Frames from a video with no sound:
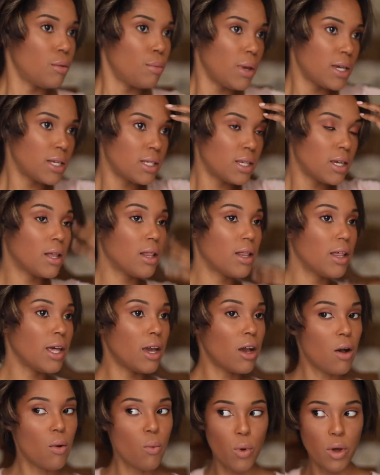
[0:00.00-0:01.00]

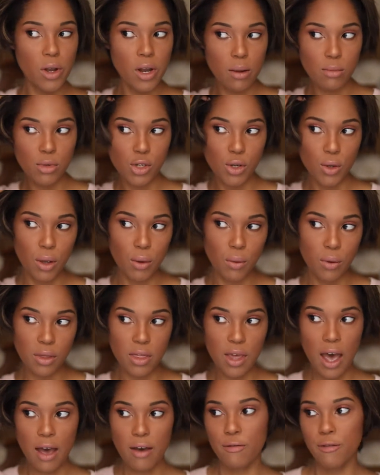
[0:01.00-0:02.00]
basically what I'm doing with
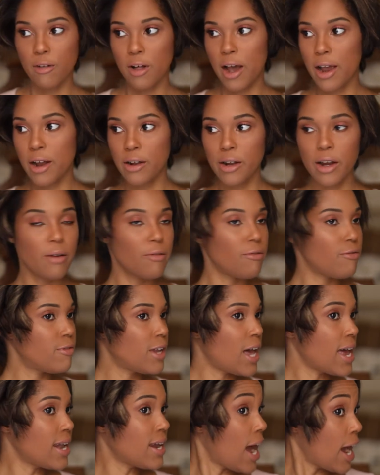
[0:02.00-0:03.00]
that
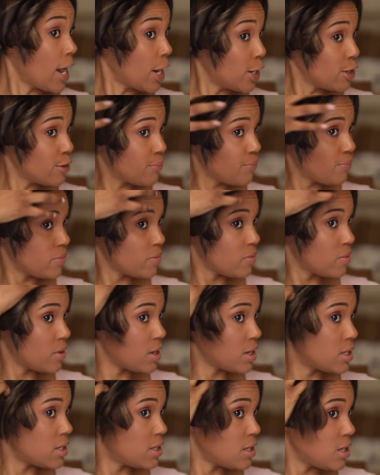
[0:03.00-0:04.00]
flat iron,
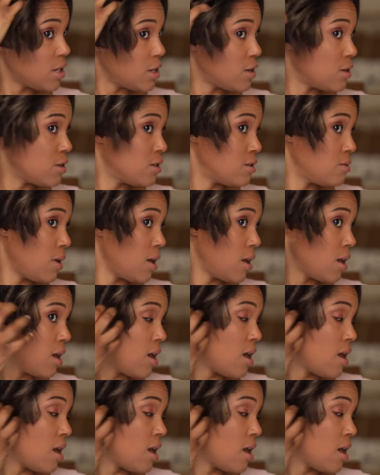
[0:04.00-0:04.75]
excuse me,